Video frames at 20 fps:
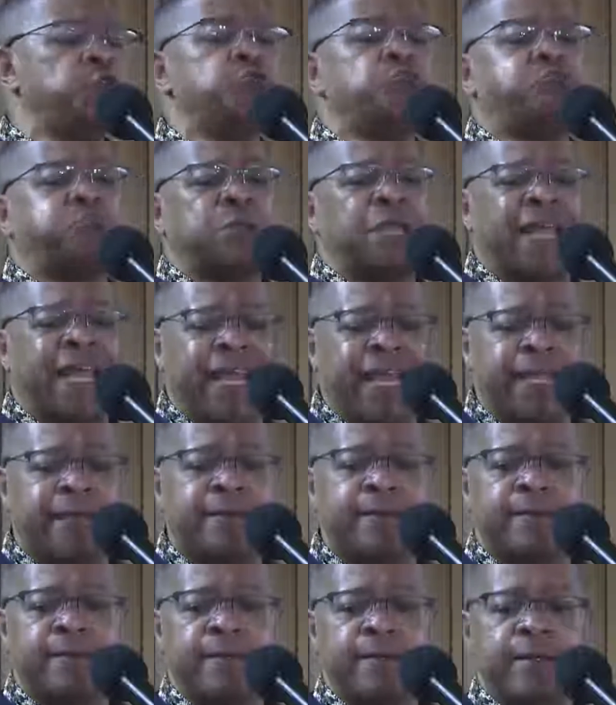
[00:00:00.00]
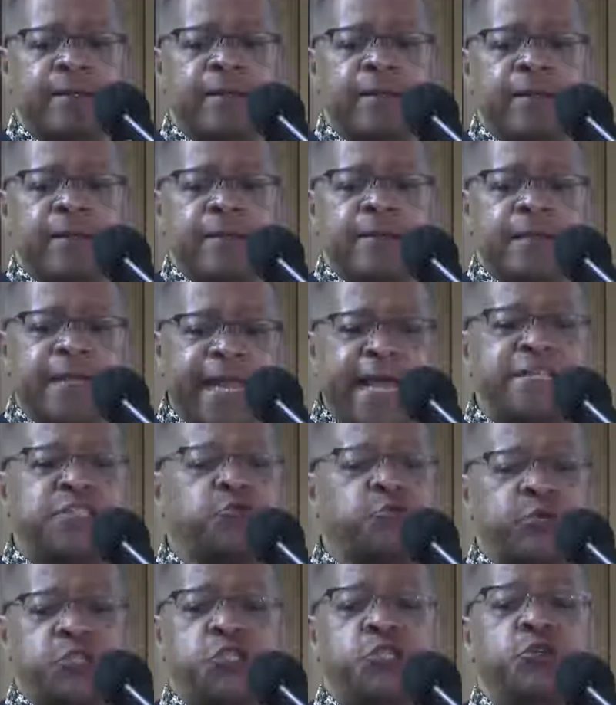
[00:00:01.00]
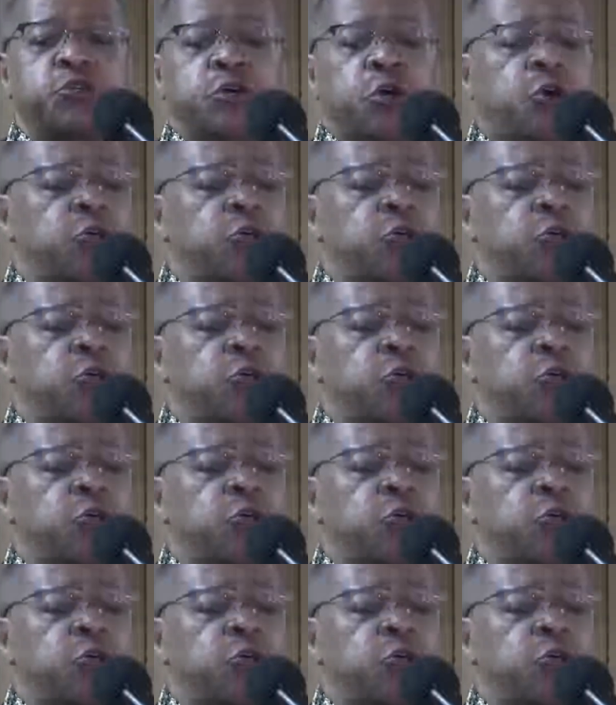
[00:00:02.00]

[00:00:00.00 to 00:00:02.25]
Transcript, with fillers: you plant, that's what you